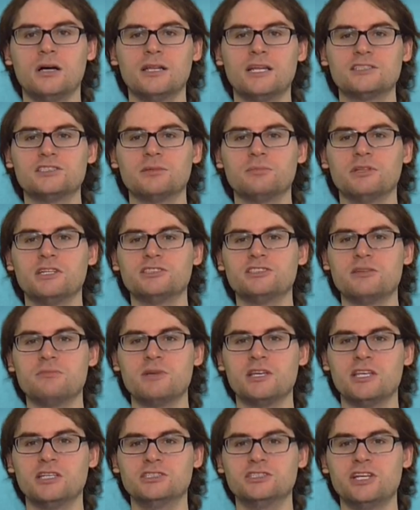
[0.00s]
Alexa Bliss
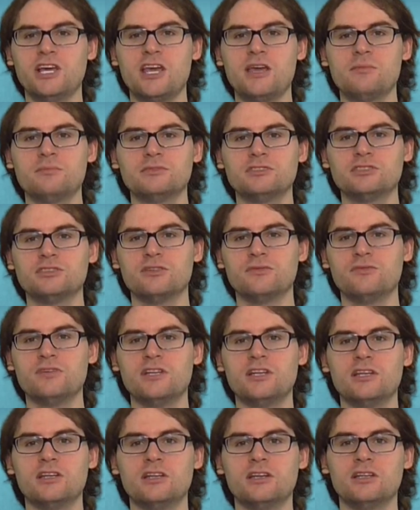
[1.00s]
and Mickie James
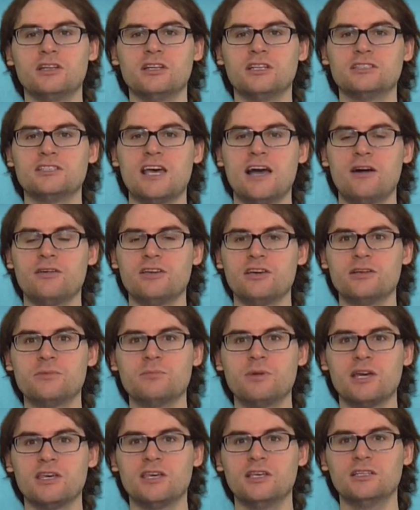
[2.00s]
defeated Natalya
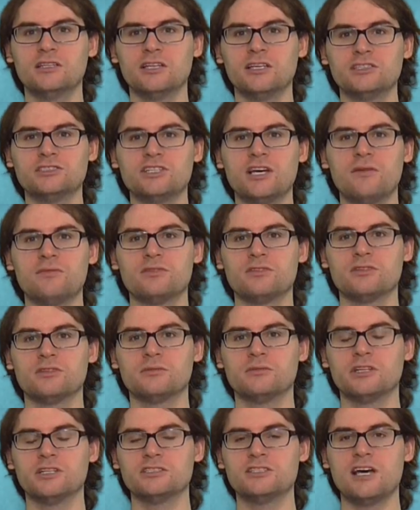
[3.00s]
and Becky Lynch after
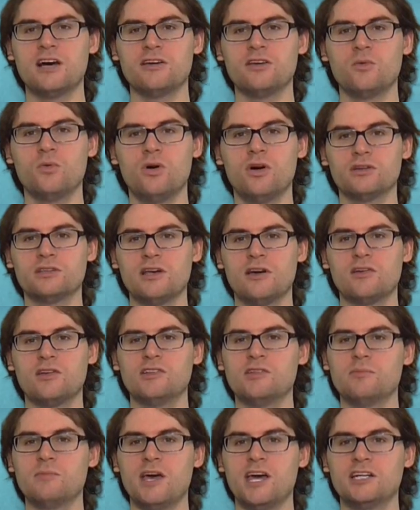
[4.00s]
Natalya walked out
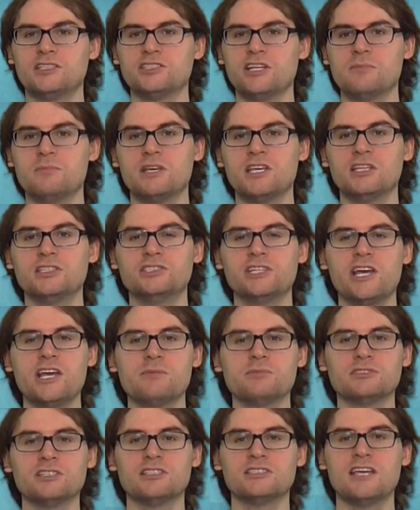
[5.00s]
on the match, and Mickie
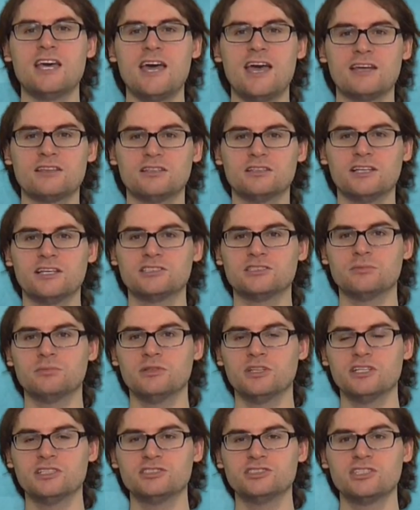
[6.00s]
James attacked Alexa
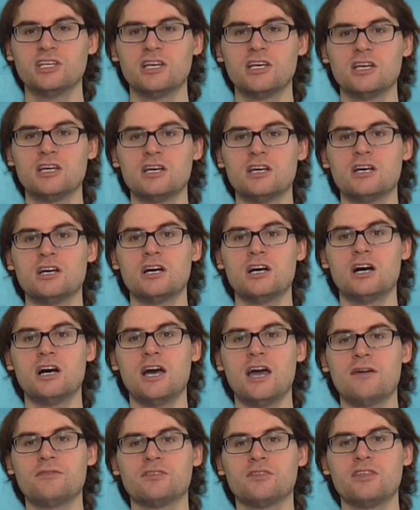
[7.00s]
Bliss
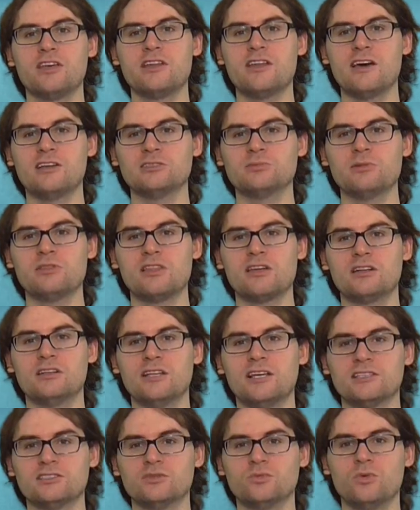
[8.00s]
uh, after the announcement that
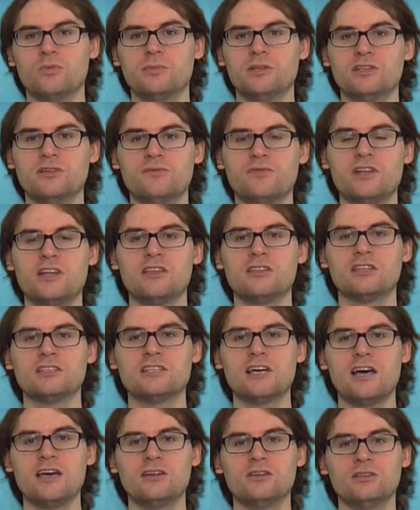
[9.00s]
Alexa will be defending the
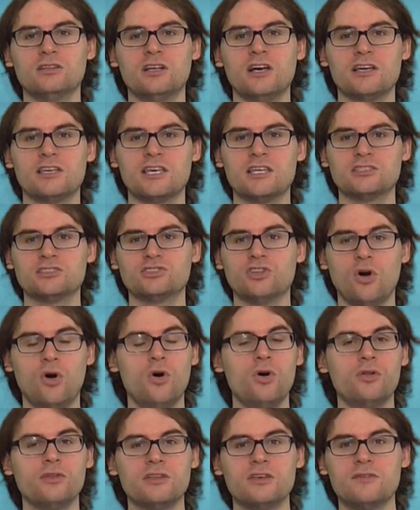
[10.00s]
title against
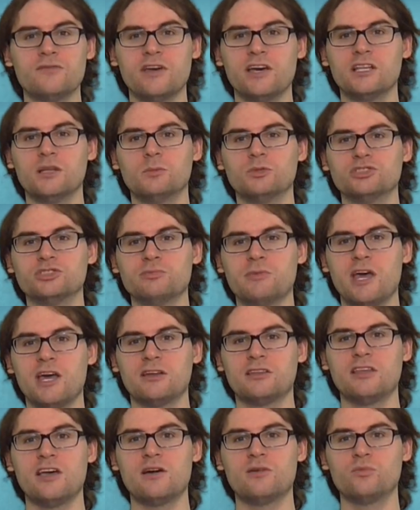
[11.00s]
all the available
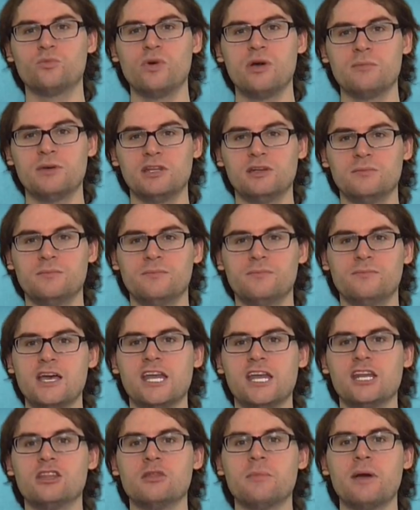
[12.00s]
SmackDown women.
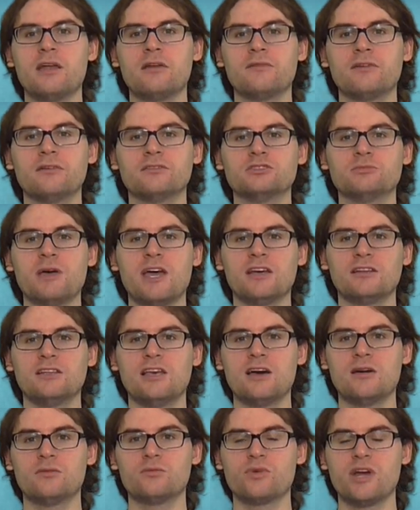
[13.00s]
In the main event of
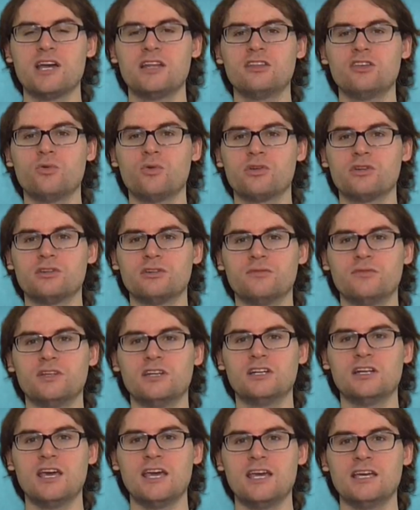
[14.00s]
SmackDown, Randy Orton
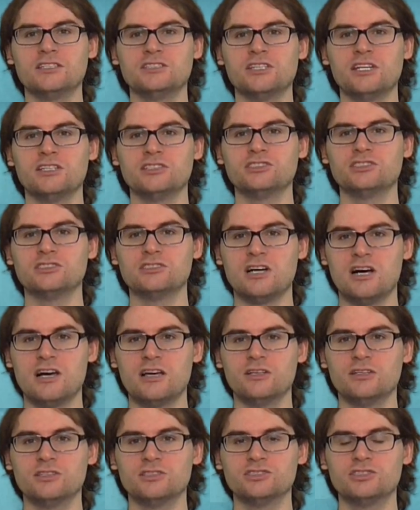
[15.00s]
defeated A J
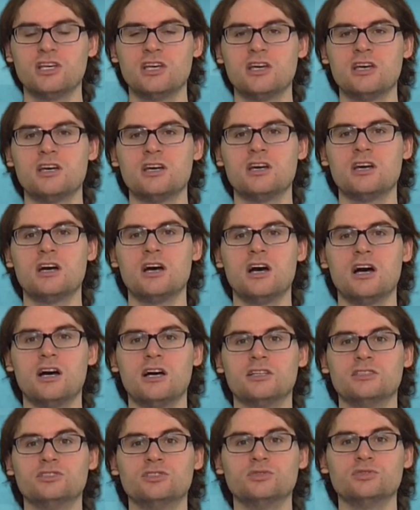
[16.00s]
Styles.
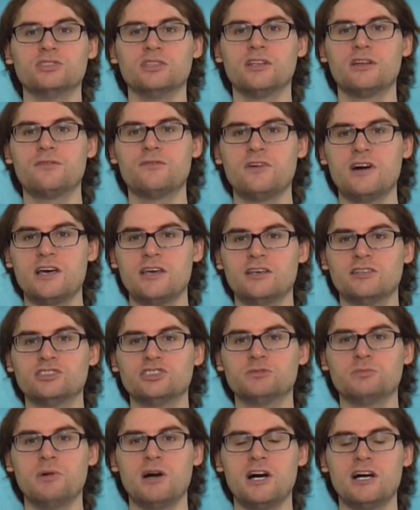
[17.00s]
Uh, to solidify
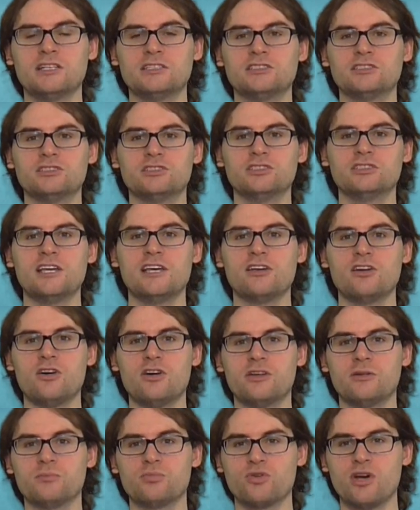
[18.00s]
his spot to take
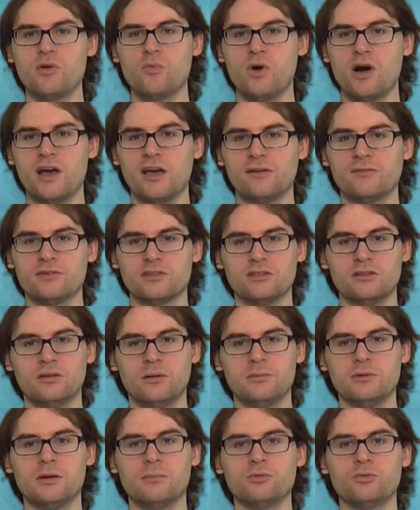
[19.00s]
on Bray Wyatt for the
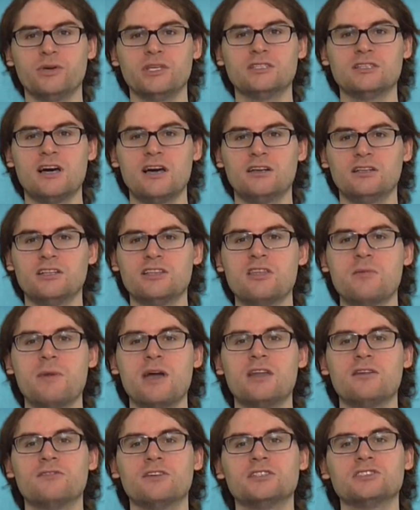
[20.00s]
W W E title in the
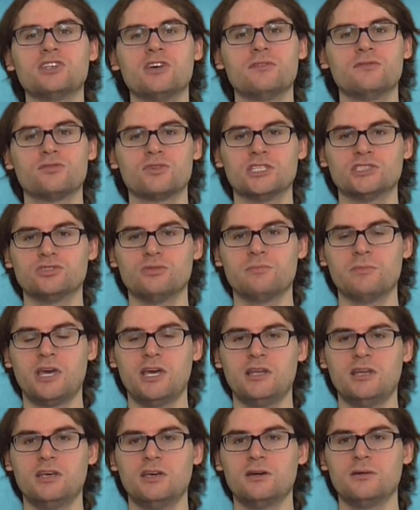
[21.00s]
main event of
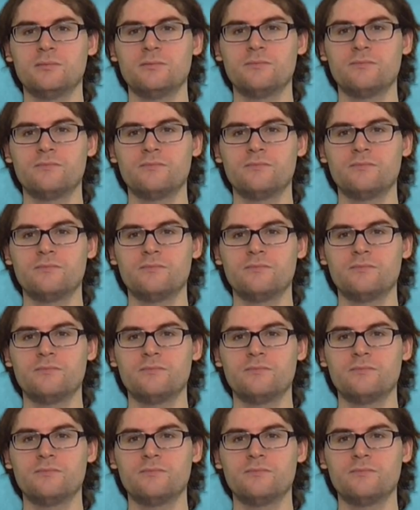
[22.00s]
WrestleMania.